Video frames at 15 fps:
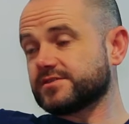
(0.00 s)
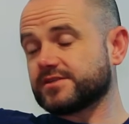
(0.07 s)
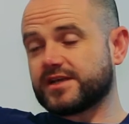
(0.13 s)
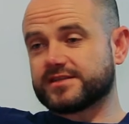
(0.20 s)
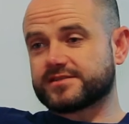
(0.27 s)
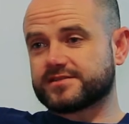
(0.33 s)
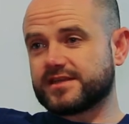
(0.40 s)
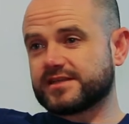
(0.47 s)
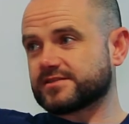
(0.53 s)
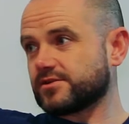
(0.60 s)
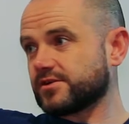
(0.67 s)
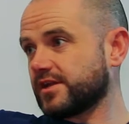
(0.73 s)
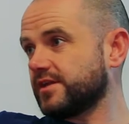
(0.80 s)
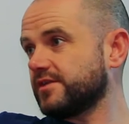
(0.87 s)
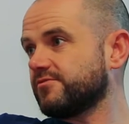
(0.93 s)
So that that's
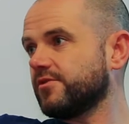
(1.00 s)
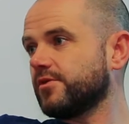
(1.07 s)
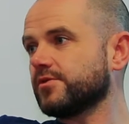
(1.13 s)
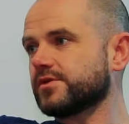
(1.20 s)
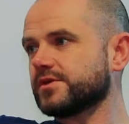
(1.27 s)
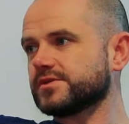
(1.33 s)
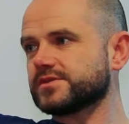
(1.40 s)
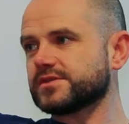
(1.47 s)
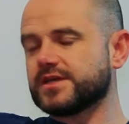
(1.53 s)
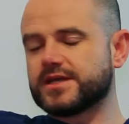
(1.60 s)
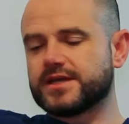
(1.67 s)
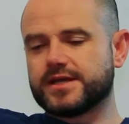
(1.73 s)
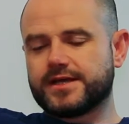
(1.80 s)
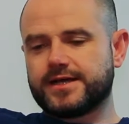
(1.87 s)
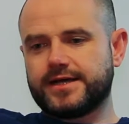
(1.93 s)
our key focus.
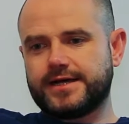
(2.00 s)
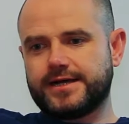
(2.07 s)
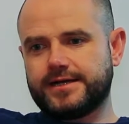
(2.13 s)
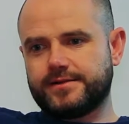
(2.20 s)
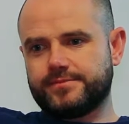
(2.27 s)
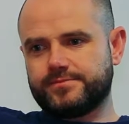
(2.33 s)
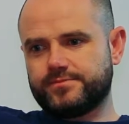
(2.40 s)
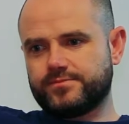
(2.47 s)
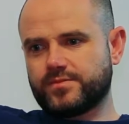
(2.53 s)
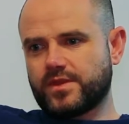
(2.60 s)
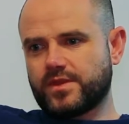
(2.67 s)
Um,